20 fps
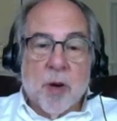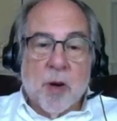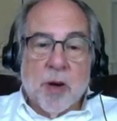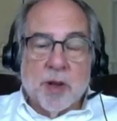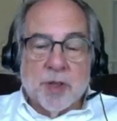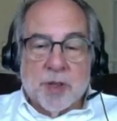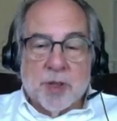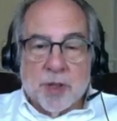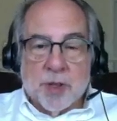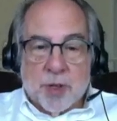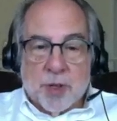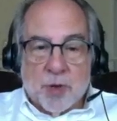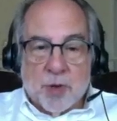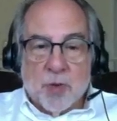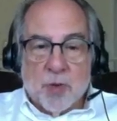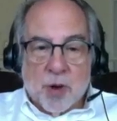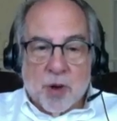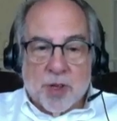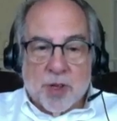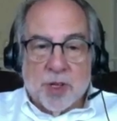is two
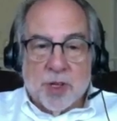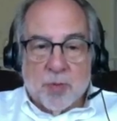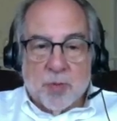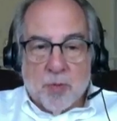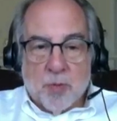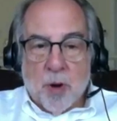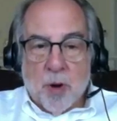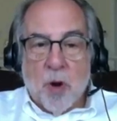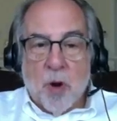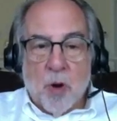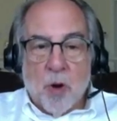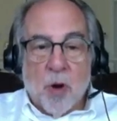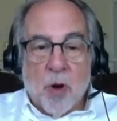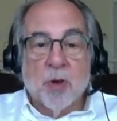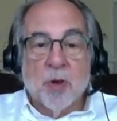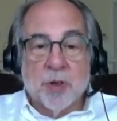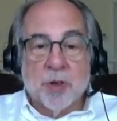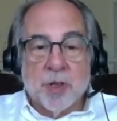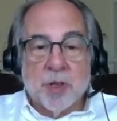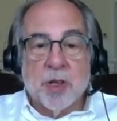words. It's
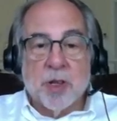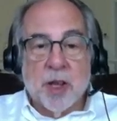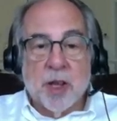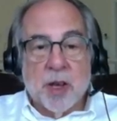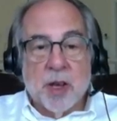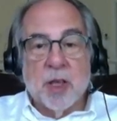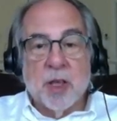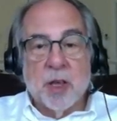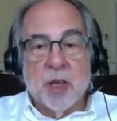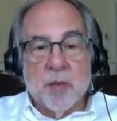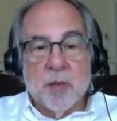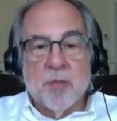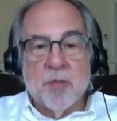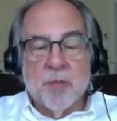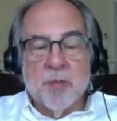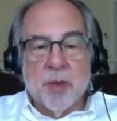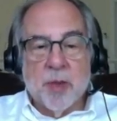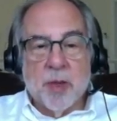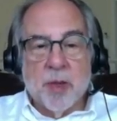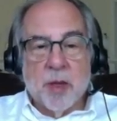Bo'oz. In
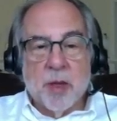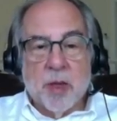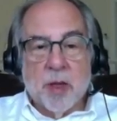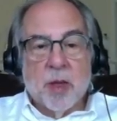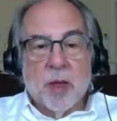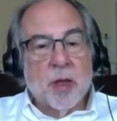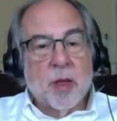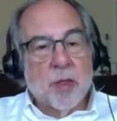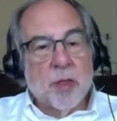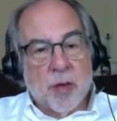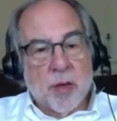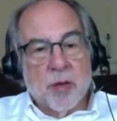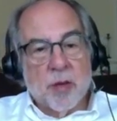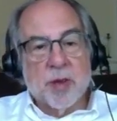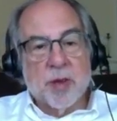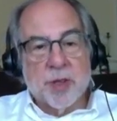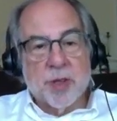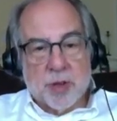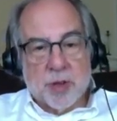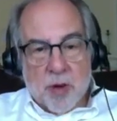him, there
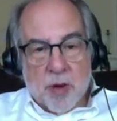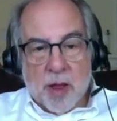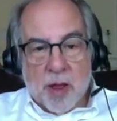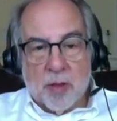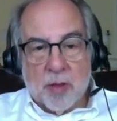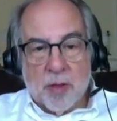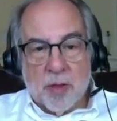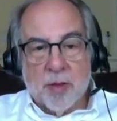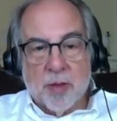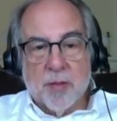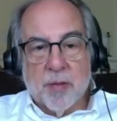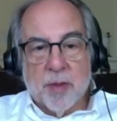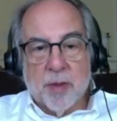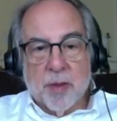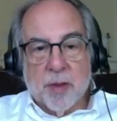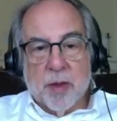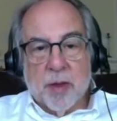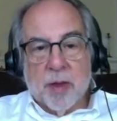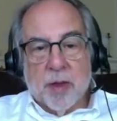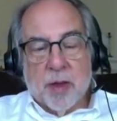is strength.
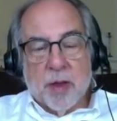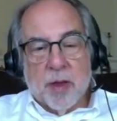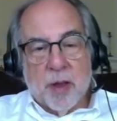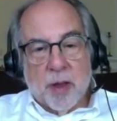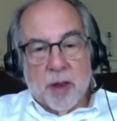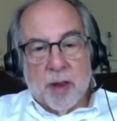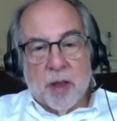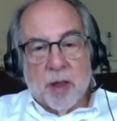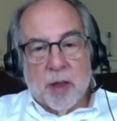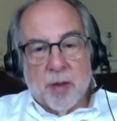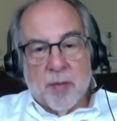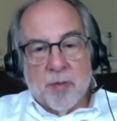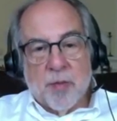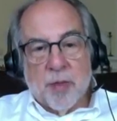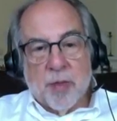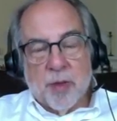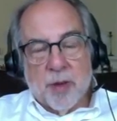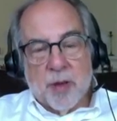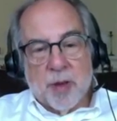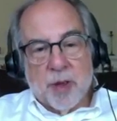In him,
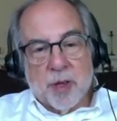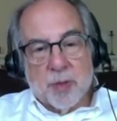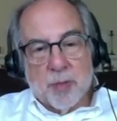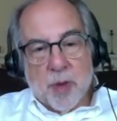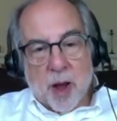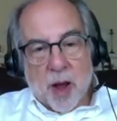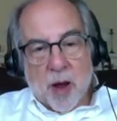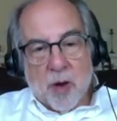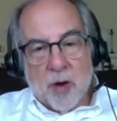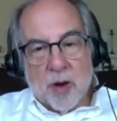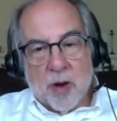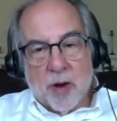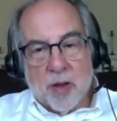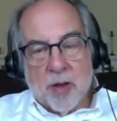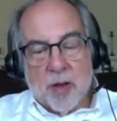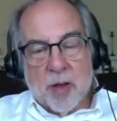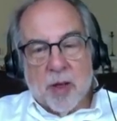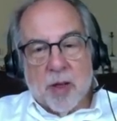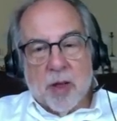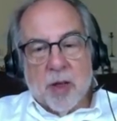there is power.
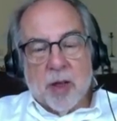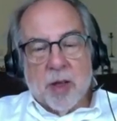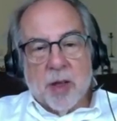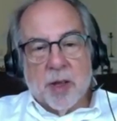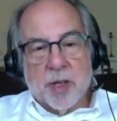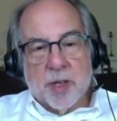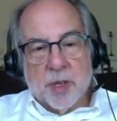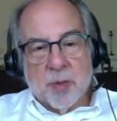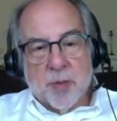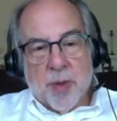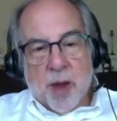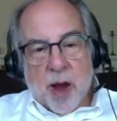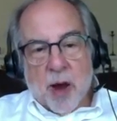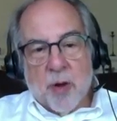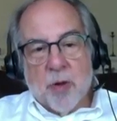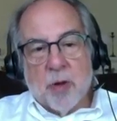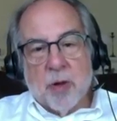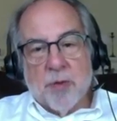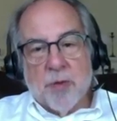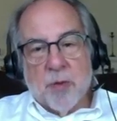It's the
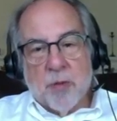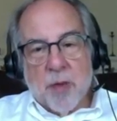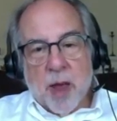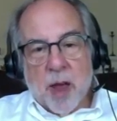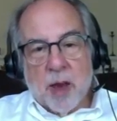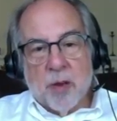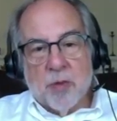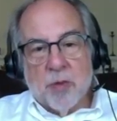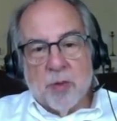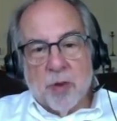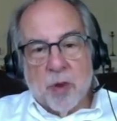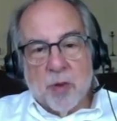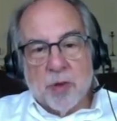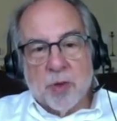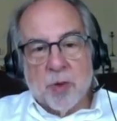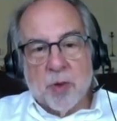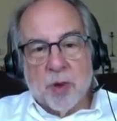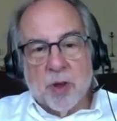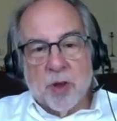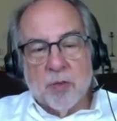power of a man who
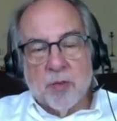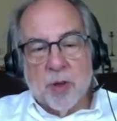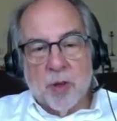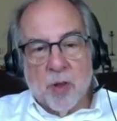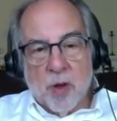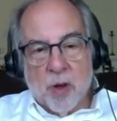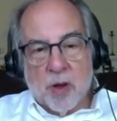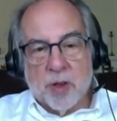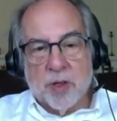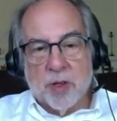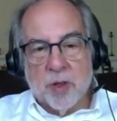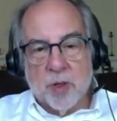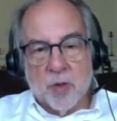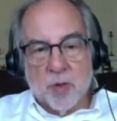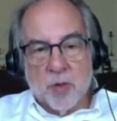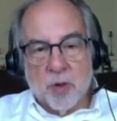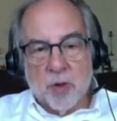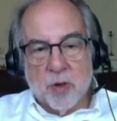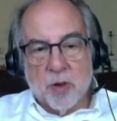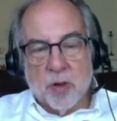knows where he belongs in the
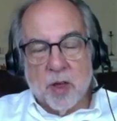world